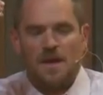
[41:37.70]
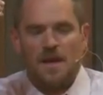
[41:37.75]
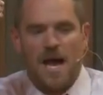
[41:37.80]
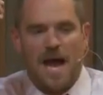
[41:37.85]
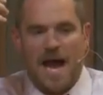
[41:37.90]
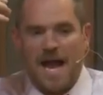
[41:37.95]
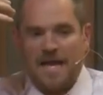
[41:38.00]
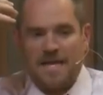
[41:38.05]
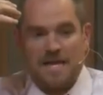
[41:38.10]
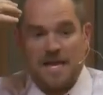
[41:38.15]

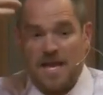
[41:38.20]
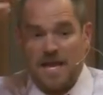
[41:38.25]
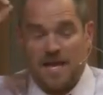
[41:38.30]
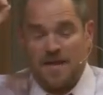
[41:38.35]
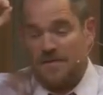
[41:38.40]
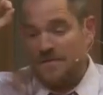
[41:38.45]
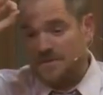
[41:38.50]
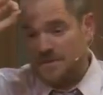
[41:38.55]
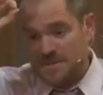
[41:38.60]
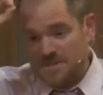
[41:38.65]
I
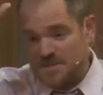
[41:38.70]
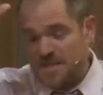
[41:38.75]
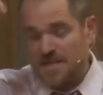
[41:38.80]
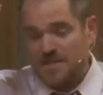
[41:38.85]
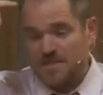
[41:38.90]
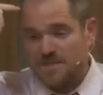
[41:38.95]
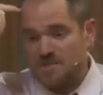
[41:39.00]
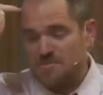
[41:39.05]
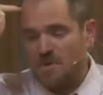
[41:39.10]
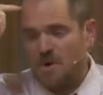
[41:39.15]
can't,
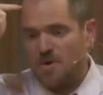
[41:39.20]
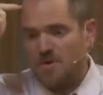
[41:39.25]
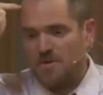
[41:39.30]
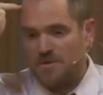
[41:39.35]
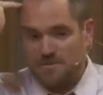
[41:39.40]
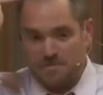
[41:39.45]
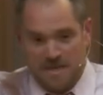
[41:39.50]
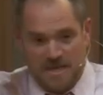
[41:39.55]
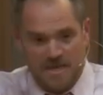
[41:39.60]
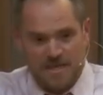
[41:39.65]
Satan's smarter
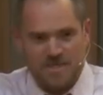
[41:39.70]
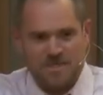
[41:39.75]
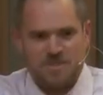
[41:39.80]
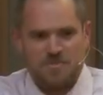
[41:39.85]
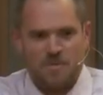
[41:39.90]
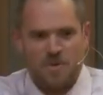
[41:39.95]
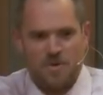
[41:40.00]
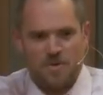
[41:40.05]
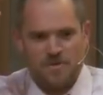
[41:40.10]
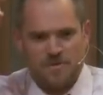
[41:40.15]
than me and he's
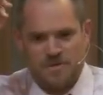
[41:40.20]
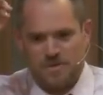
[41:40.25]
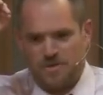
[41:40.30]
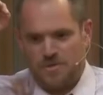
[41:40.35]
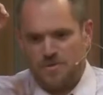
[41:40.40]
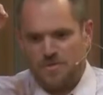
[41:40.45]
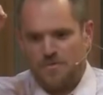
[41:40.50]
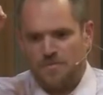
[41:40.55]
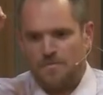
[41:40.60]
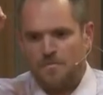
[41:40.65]
smarter than
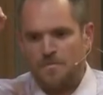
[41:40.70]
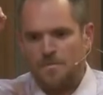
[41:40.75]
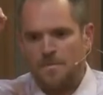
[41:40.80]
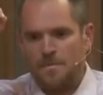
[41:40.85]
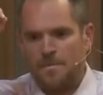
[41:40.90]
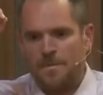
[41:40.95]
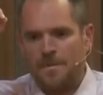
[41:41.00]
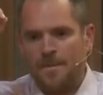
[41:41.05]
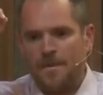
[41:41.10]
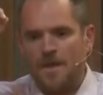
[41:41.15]
you.
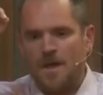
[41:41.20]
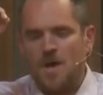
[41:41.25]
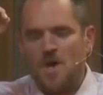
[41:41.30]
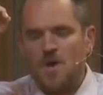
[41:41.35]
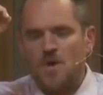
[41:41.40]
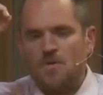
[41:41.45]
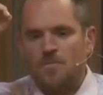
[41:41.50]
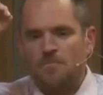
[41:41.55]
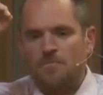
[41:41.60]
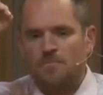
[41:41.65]

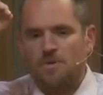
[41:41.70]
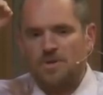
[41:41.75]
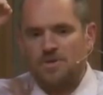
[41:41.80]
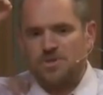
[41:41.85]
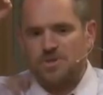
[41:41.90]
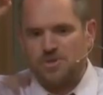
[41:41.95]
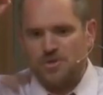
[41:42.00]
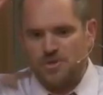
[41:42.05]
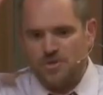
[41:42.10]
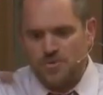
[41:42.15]

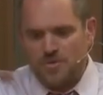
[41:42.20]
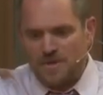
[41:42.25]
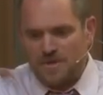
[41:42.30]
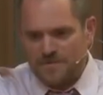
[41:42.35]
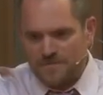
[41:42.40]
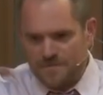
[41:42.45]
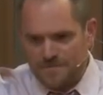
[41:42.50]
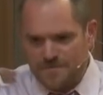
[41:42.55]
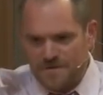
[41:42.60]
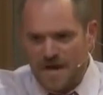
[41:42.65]
But you can
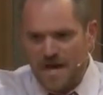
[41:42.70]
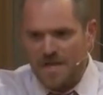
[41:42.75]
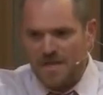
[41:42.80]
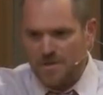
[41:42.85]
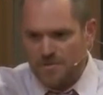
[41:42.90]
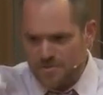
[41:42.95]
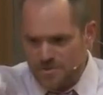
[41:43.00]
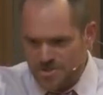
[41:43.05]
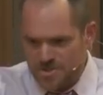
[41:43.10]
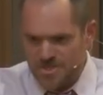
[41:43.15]

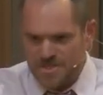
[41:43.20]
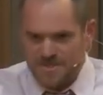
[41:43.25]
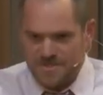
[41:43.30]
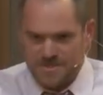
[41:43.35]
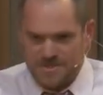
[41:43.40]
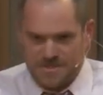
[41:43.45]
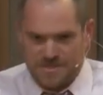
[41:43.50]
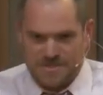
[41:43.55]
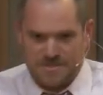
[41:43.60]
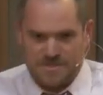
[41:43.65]
follow
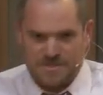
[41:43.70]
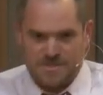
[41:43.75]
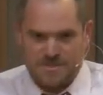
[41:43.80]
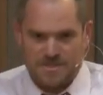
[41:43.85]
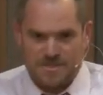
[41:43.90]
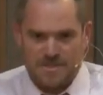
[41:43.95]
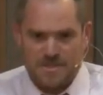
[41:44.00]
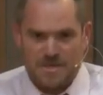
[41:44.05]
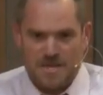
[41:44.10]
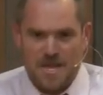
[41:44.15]

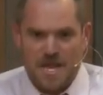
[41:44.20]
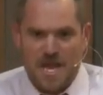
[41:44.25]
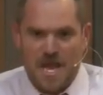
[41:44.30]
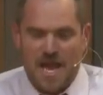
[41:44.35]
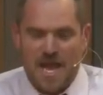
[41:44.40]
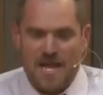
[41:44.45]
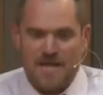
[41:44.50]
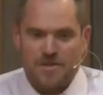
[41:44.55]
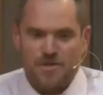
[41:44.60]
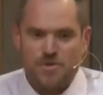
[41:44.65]
Jesus
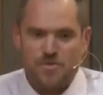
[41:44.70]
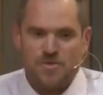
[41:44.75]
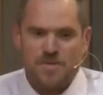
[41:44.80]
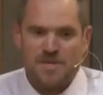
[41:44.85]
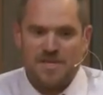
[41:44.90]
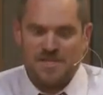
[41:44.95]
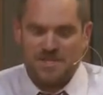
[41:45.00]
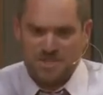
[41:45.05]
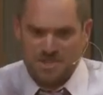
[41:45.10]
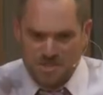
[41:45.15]
and you can
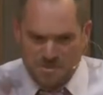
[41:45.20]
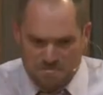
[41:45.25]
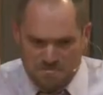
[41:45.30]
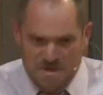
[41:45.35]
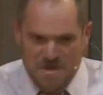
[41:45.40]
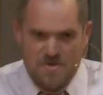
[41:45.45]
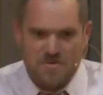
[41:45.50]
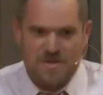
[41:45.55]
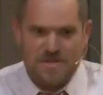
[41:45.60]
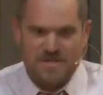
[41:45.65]

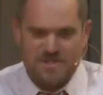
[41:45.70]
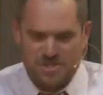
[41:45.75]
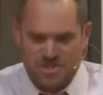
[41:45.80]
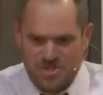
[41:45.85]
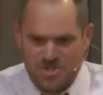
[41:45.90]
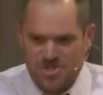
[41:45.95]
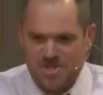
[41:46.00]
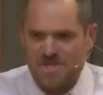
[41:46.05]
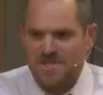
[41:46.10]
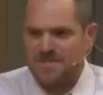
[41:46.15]
experience
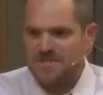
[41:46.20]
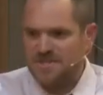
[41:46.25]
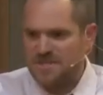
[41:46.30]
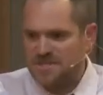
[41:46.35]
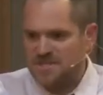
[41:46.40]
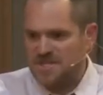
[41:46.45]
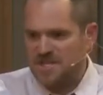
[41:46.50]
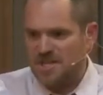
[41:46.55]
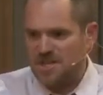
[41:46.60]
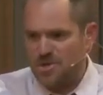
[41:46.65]

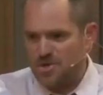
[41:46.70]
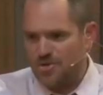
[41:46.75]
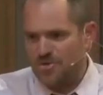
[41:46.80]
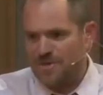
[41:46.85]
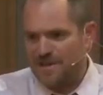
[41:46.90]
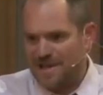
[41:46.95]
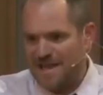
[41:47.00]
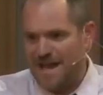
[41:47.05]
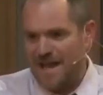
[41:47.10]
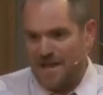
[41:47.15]
Jesus in your
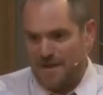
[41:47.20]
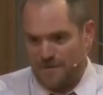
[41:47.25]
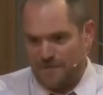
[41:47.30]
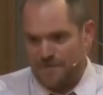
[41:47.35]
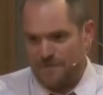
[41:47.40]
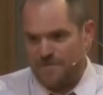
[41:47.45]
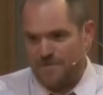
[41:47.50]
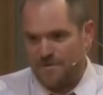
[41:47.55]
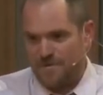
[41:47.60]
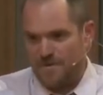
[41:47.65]

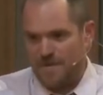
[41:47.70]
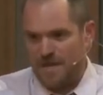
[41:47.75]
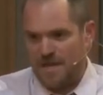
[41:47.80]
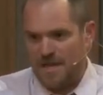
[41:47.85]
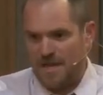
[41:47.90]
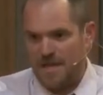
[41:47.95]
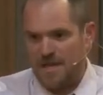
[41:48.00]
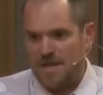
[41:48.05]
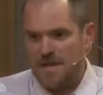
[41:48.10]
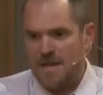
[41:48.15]
life,
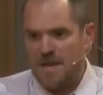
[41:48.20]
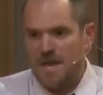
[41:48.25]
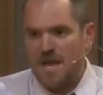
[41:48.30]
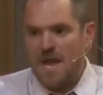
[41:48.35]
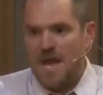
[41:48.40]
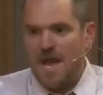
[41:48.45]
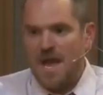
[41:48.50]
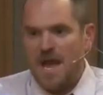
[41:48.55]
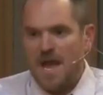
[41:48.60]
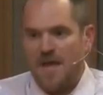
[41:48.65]
okay?
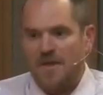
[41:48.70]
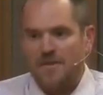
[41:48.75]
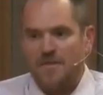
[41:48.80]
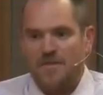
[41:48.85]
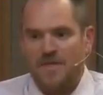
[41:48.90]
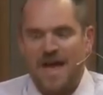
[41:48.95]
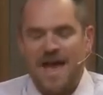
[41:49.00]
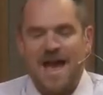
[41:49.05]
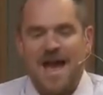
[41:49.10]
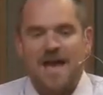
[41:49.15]
And
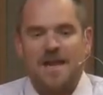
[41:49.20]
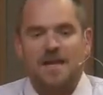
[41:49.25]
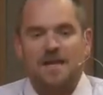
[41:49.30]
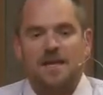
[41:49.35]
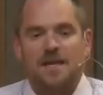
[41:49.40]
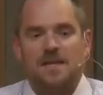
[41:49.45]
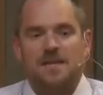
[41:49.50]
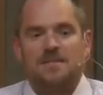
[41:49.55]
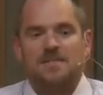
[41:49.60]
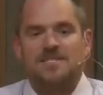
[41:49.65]

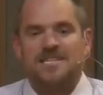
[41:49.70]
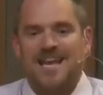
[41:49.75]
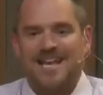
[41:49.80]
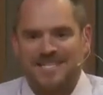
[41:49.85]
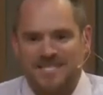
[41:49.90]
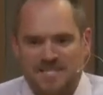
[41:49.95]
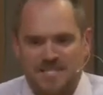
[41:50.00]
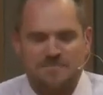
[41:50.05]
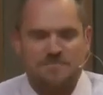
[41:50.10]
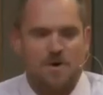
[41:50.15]
that
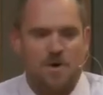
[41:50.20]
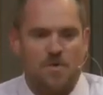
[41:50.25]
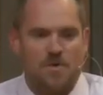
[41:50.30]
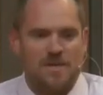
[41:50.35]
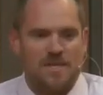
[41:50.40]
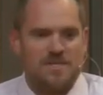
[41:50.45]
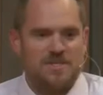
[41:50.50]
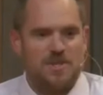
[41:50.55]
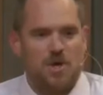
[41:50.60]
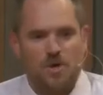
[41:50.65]

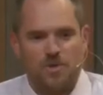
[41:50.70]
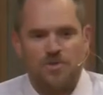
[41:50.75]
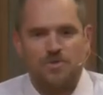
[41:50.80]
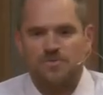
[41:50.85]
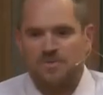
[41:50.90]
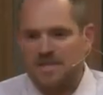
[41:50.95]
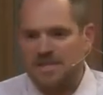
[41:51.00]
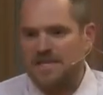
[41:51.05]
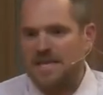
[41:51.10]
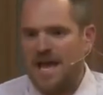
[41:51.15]
testimony is all you
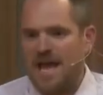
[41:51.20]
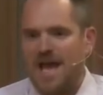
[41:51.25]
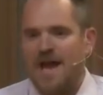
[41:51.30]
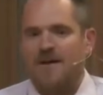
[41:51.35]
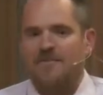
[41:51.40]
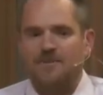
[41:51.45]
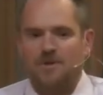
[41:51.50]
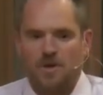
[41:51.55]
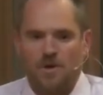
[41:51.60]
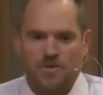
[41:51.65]
need to
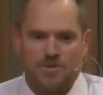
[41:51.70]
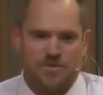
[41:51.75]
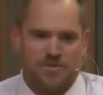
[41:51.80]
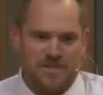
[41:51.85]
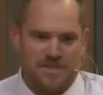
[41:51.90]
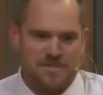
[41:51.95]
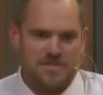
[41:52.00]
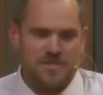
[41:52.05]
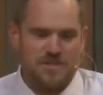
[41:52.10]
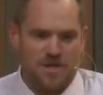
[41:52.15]
have and all you
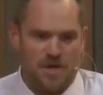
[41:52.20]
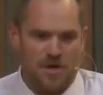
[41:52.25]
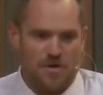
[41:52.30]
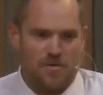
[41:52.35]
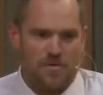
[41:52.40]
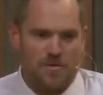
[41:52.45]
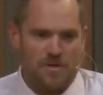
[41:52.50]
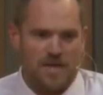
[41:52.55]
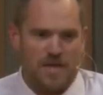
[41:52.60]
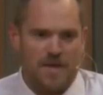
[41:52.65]
need to know,
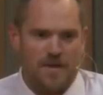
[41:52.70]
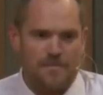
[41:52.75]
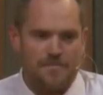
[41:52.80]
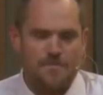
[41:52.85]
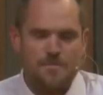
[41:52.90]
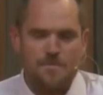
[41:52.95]
okay?